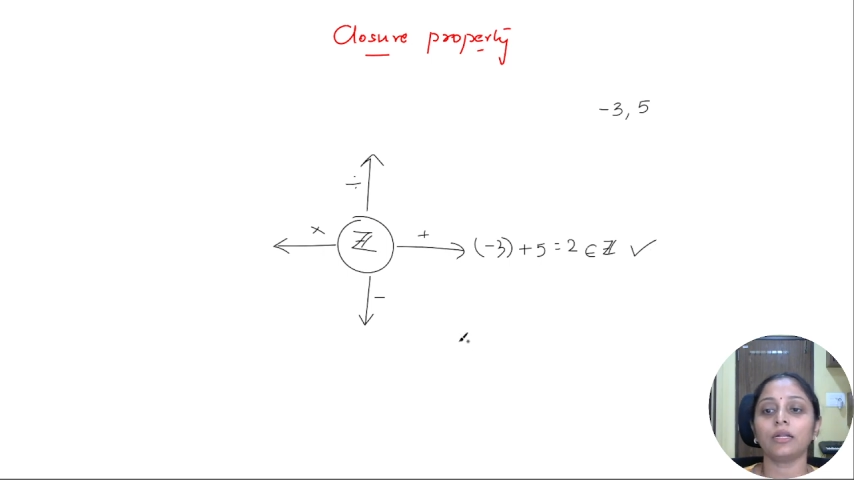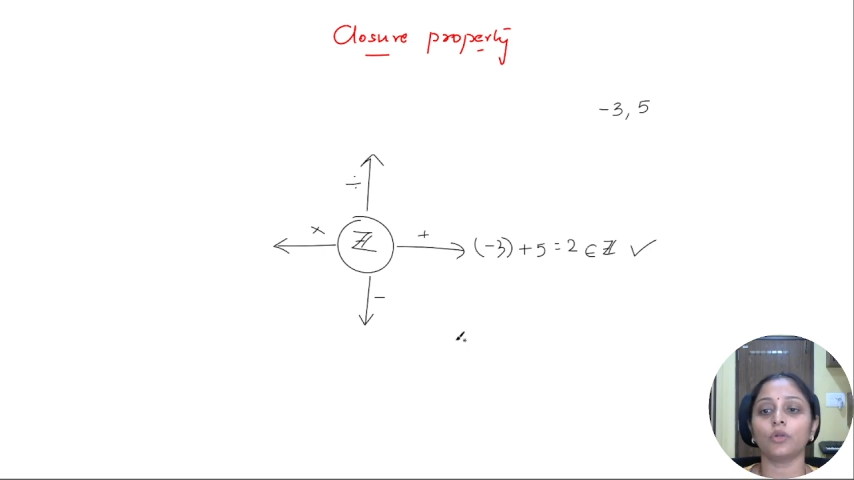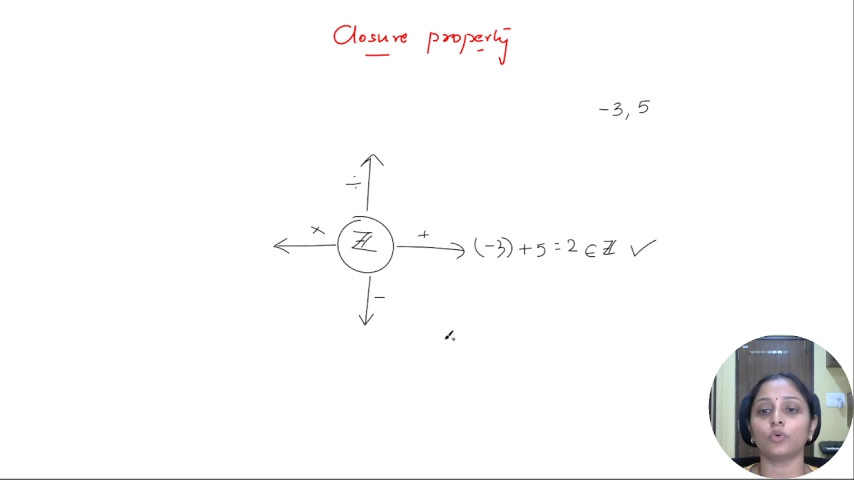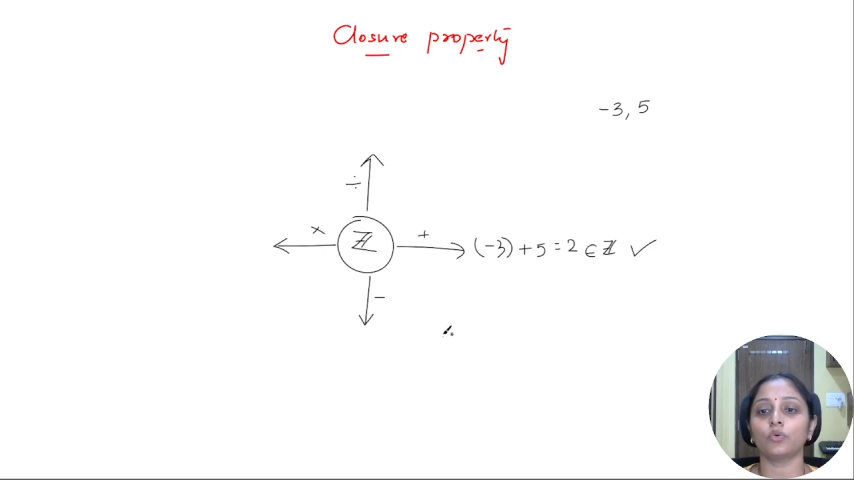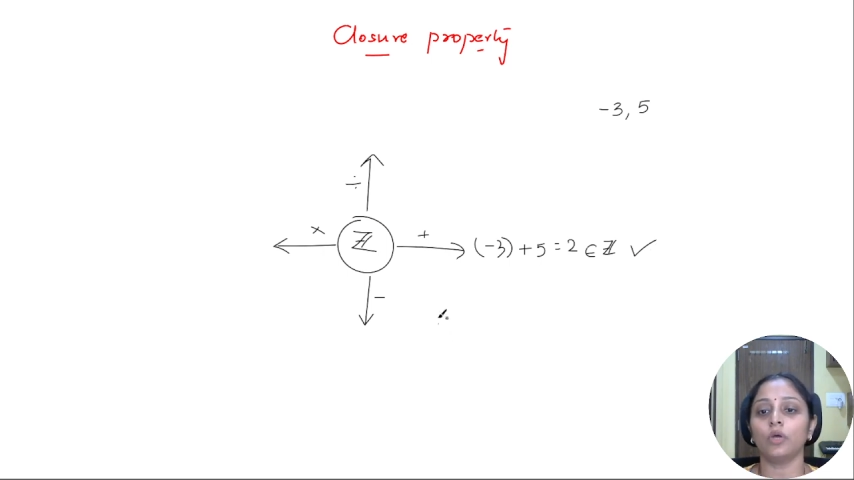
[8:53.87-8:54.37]

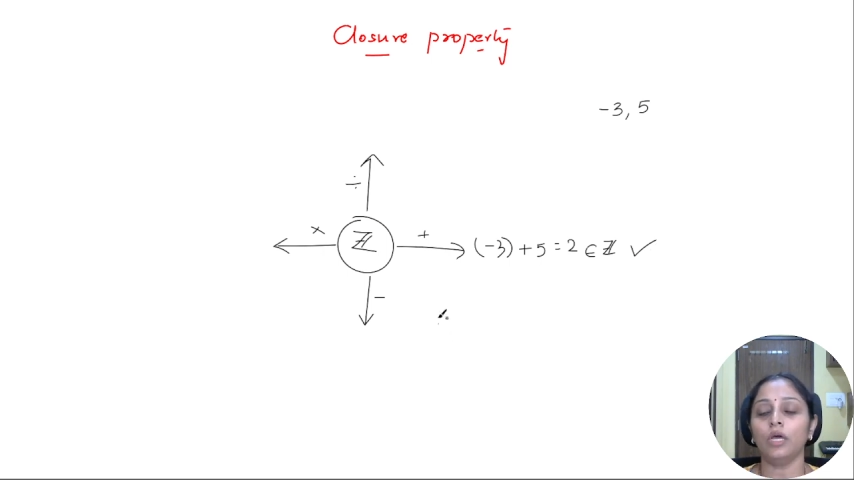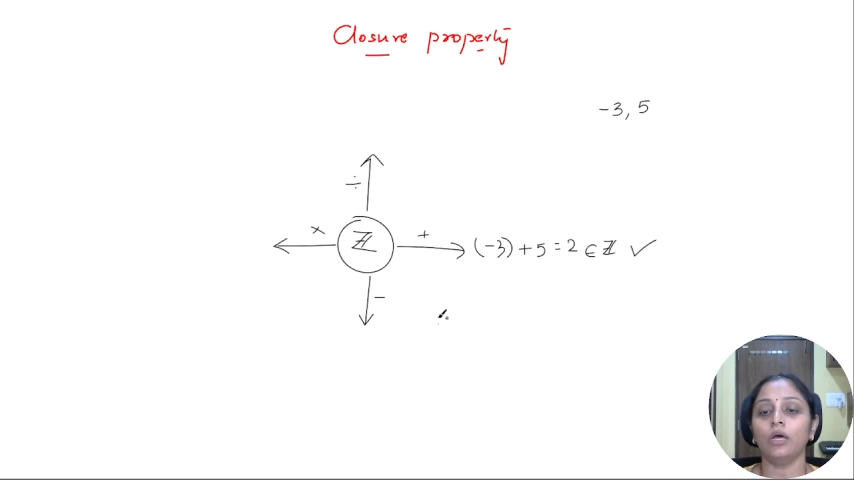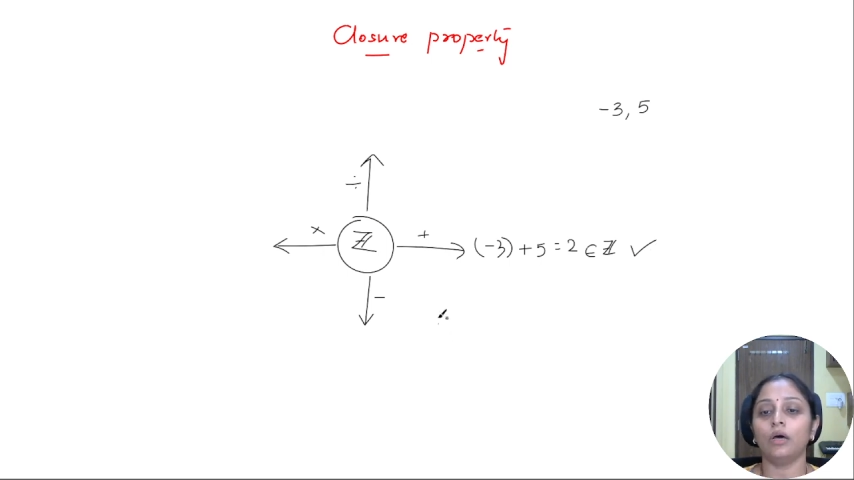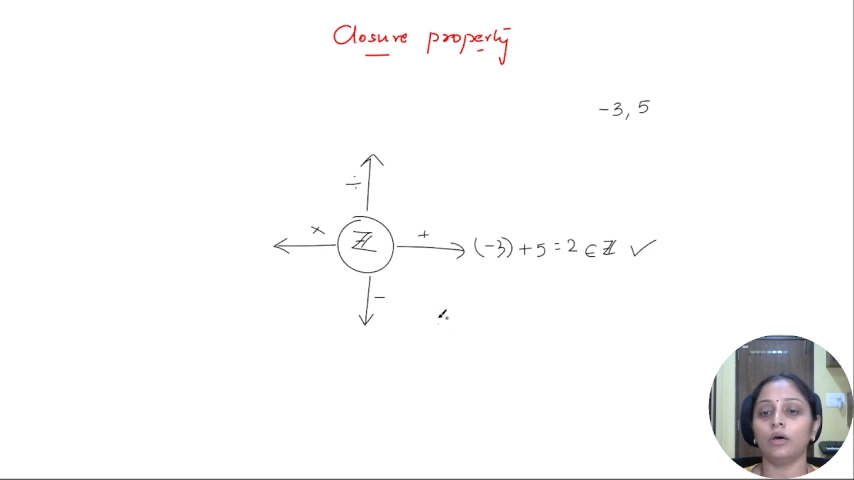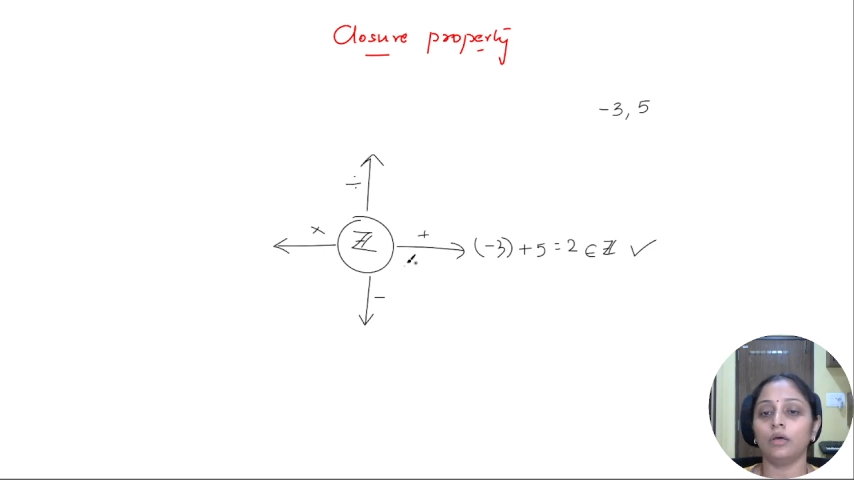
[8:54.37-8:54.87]

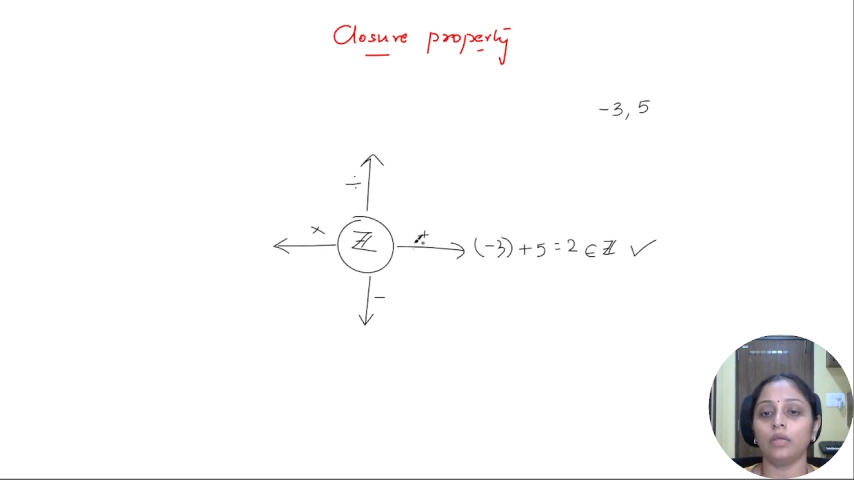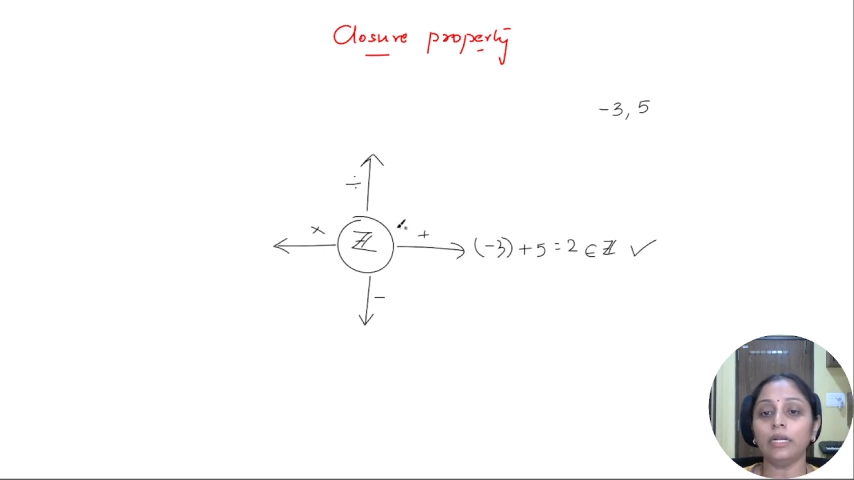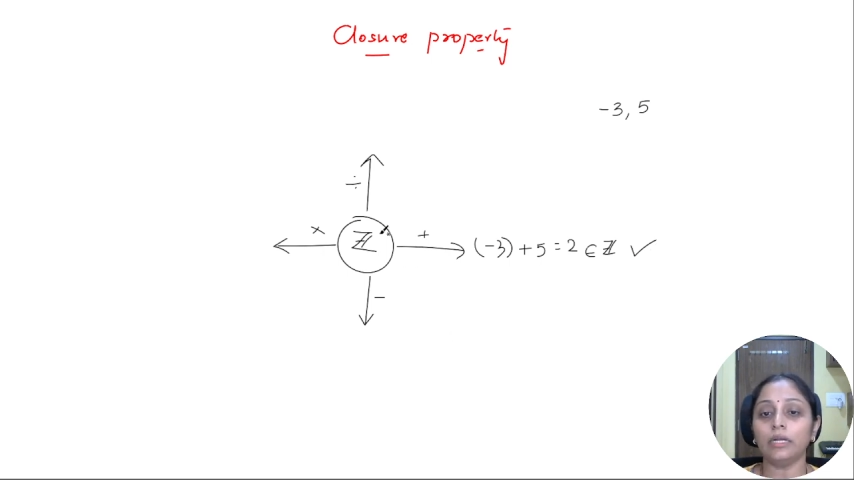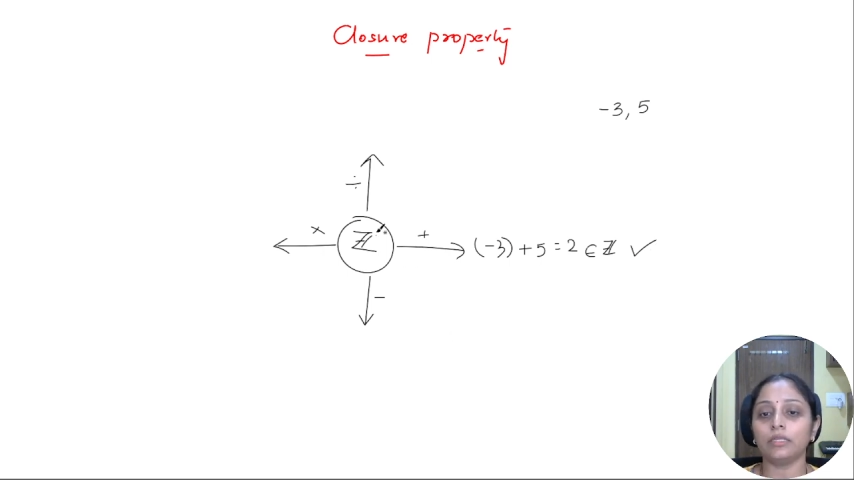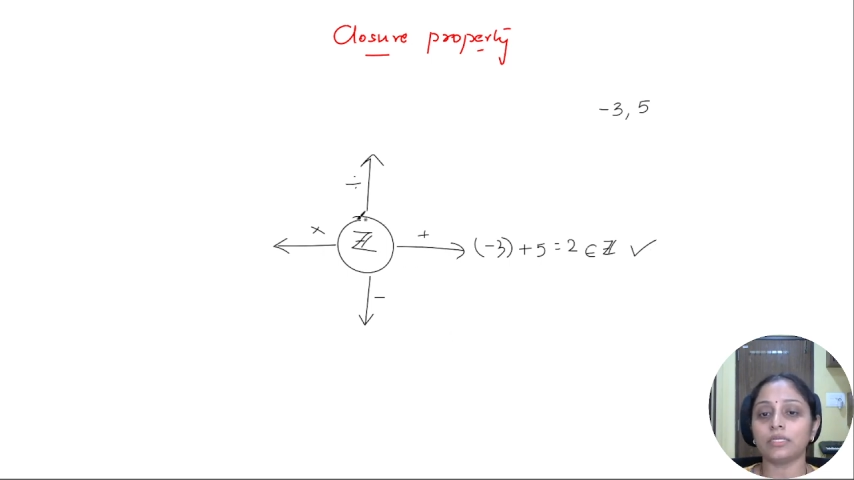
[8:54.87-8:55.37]
the